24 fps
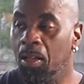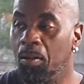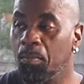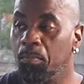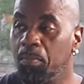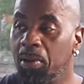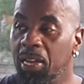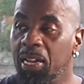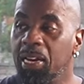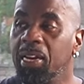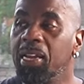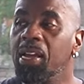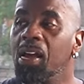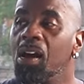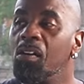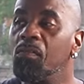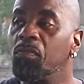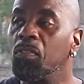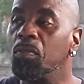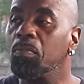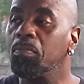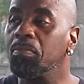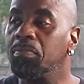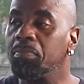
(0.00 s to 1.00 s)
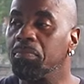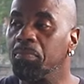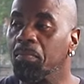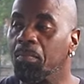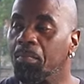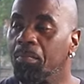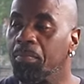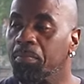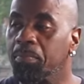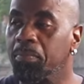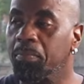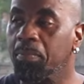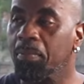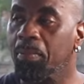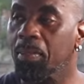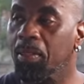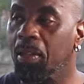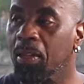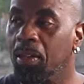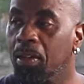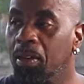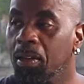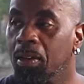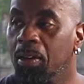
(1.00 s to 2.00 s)
many of them
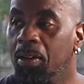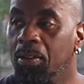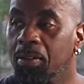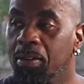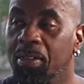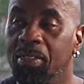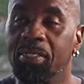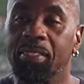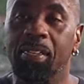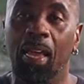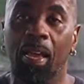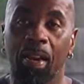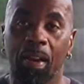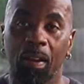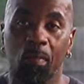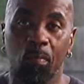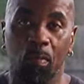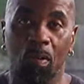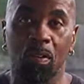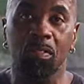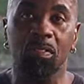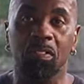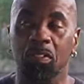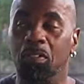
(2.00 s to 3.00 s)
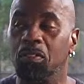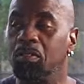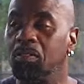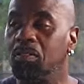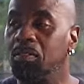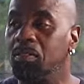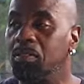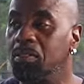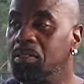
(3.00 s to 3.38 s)
they say they want to